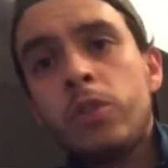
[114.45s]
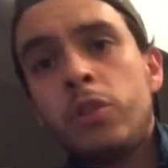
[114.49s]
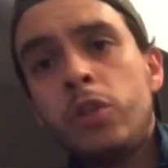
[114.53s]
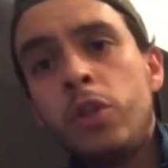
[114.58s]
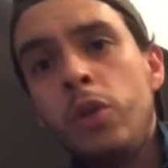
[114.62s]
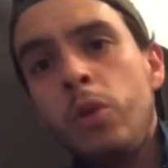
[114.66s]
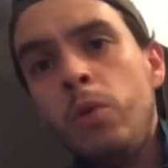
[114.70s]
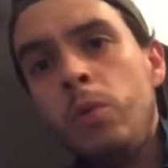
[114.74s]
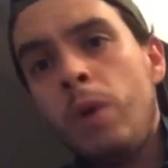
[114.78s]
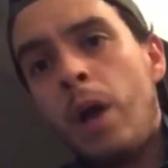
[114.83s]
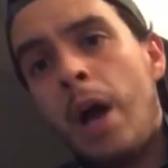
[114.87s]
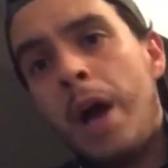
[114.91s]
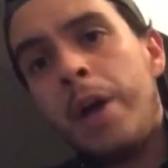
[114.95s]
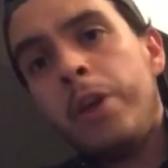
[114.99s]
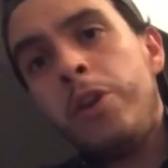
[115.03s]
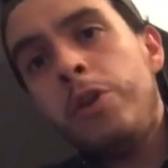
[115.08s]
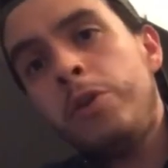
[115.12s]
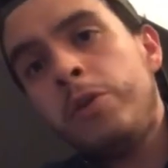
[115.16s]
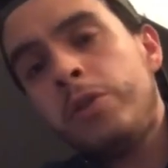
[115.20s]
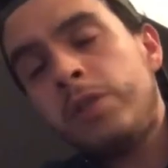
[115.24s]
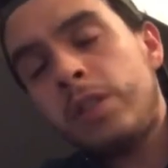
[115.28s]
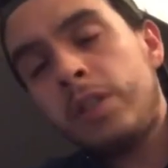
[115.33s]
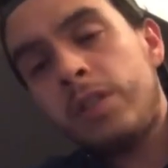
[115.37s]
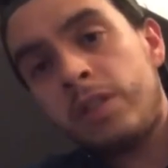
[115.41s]
2, I
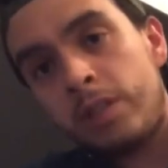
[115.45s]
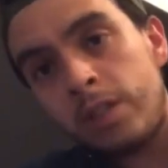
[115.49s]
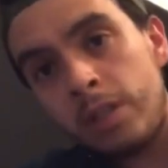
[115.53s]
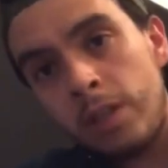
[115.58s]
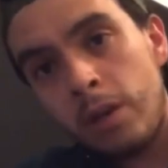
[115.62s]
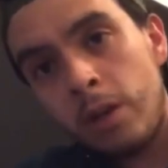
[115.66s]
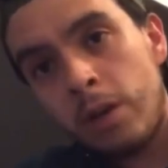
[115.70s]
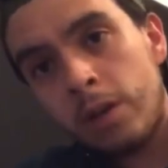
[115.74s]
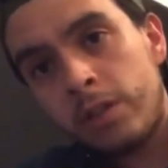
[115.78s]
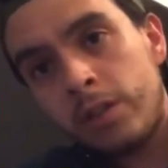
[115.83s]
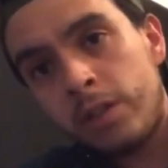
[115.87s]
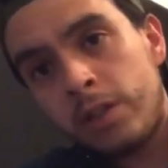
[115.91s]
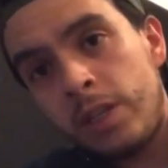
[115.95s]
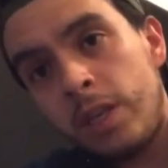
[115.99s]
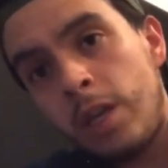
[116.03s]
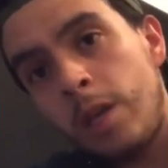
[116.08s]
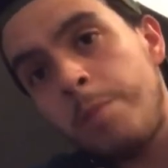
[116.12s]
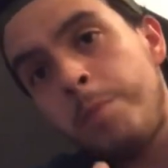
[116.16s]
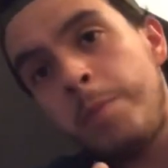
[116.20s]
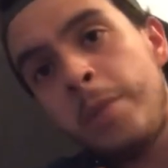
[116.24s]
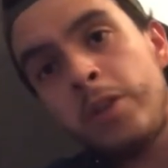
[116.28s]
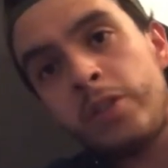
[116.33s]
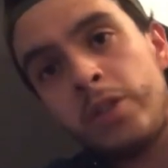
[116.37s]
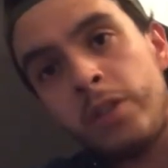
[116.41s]
used the
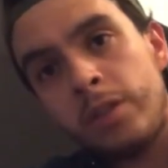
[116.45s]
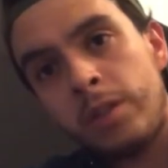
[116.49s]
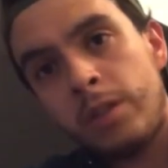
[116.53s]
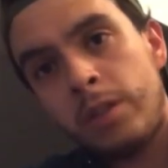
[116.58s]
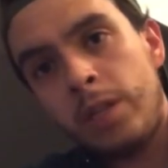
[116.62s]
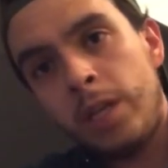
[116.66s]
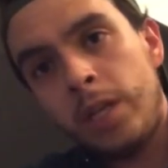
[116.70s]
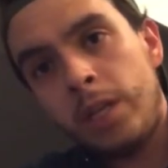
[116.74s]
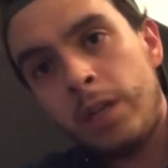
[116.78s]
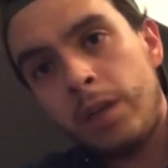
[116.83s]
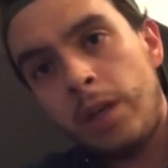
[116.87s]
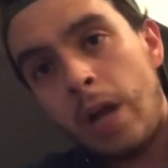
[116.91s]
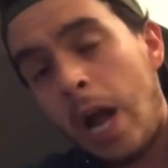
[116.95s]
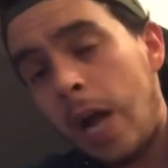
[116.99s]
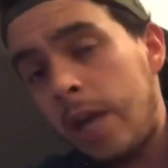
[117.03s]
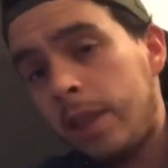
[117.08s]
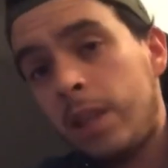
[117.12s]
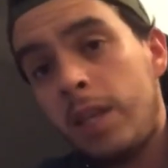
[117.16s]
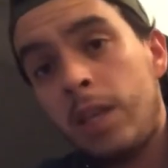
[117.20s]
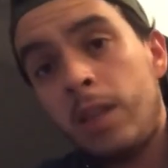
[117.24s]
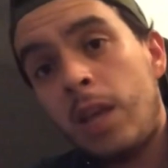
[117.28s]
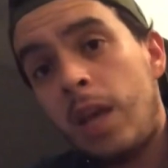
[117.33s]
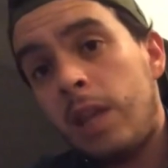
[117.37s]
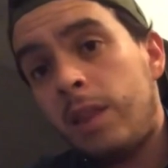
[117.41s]
CRC emissions cleaner.
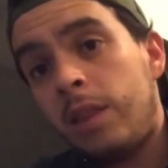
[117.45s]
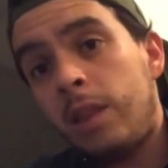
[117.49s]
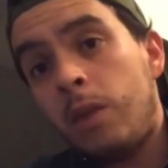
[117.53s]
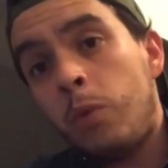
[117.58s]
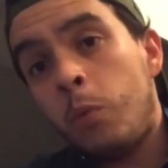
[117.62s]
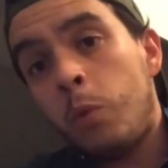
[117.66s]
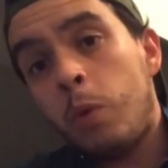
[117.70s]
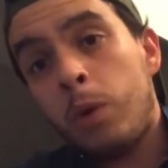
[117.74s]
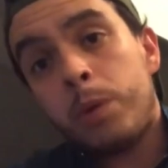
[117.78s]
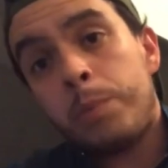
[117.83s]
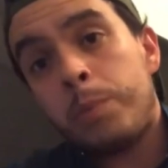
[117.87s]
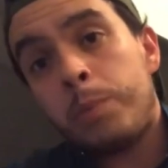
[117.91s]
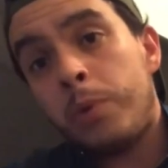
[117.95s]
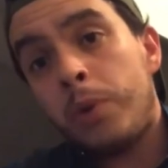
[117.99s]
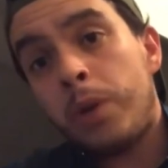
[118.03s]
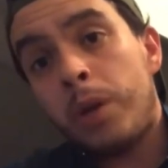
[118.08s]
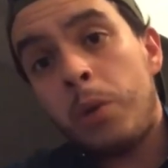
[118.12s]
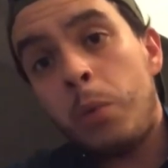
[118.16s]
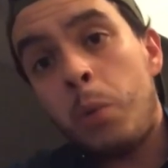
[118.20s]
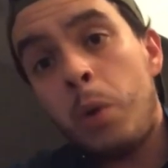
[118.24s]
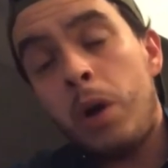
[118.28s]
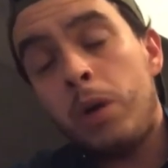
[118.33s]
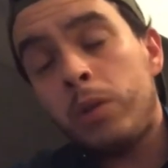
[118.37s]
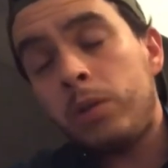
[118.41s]
I think that thing worked
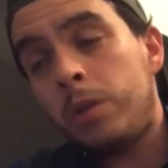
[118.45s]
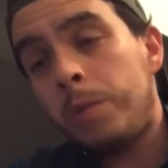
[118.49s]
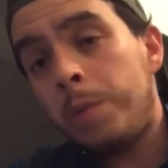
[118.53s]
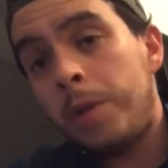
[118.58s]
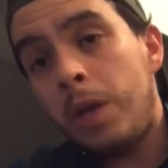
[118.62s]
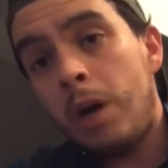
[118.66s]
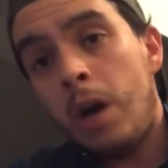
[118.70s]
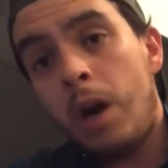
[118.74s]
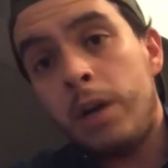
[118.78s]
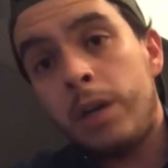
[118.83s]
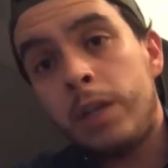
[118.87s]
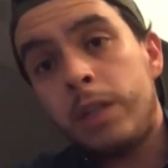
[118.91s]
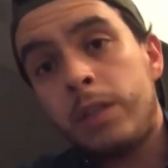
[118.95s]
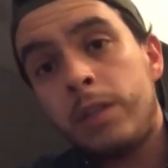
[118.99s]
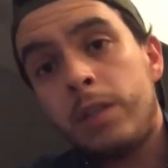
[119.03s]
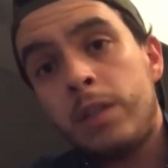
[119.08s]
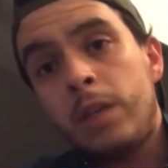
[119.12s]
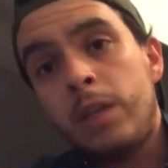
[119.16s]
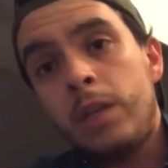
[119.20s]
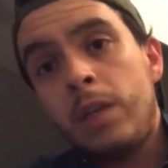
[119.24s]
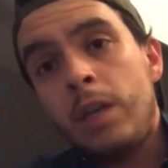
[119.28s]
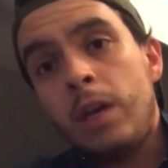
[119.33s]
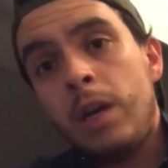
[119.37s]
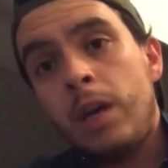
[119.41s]
pretty well, to be honest.